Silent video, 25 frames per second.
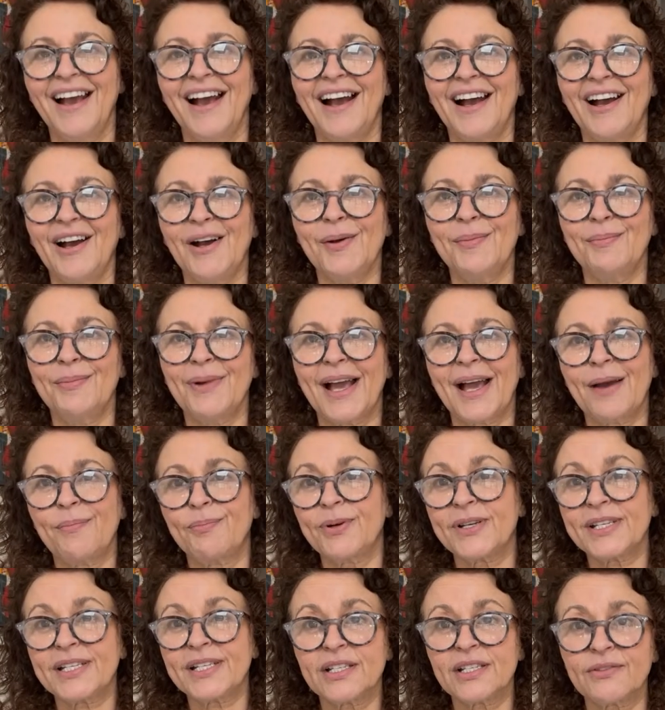Um,
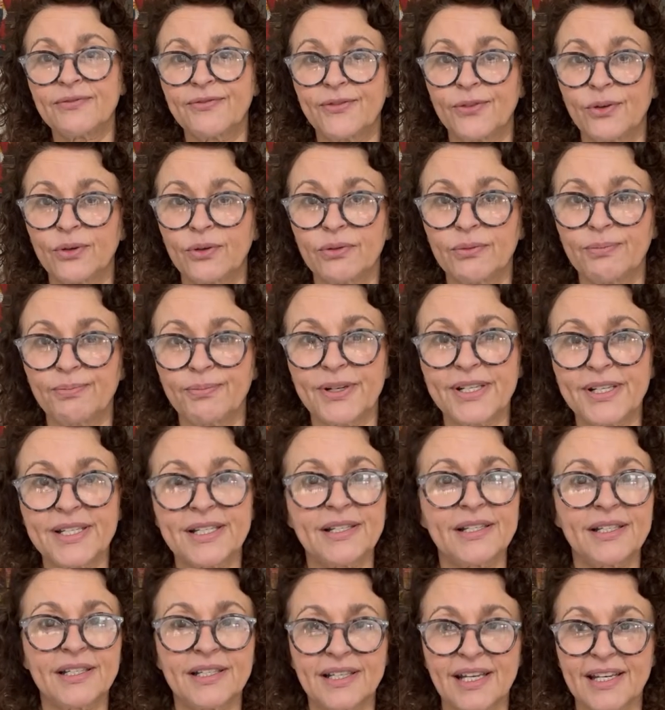prisons are full.
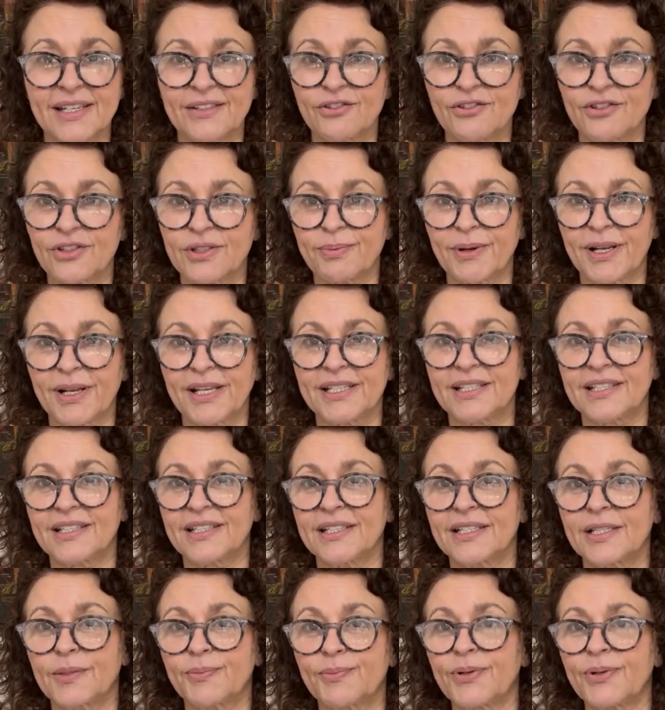Prisons are dangerous places.